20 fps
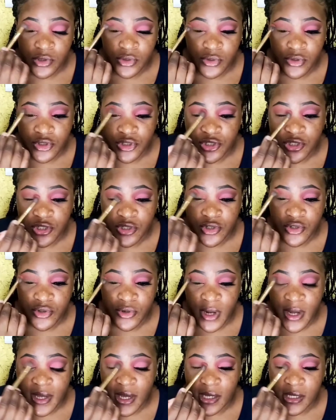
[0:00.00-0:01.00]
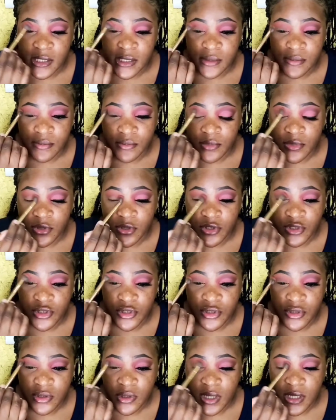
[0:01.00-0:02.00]
So just try as
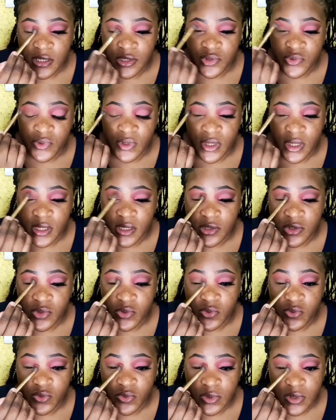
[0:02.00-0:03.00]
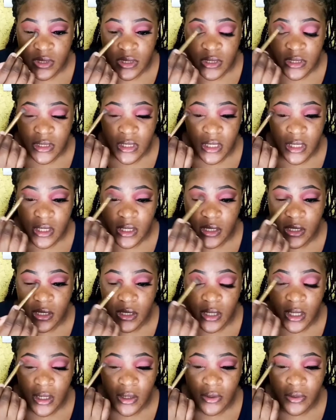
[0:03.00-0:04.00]
much as you can to stay
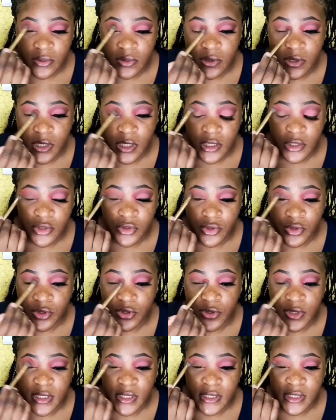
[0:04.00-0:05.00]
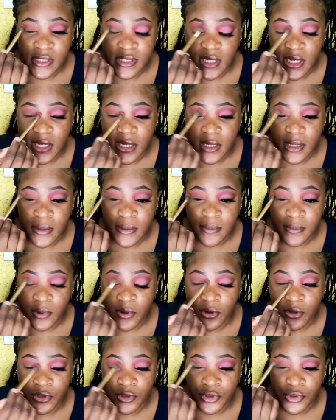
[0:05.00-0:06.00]
down in your crease and
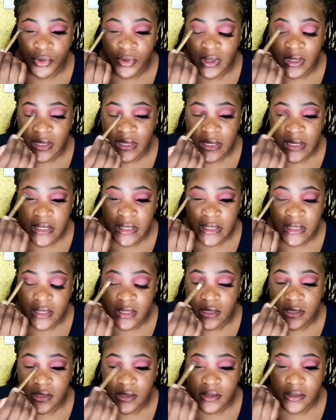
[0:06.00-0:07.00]
on your lid.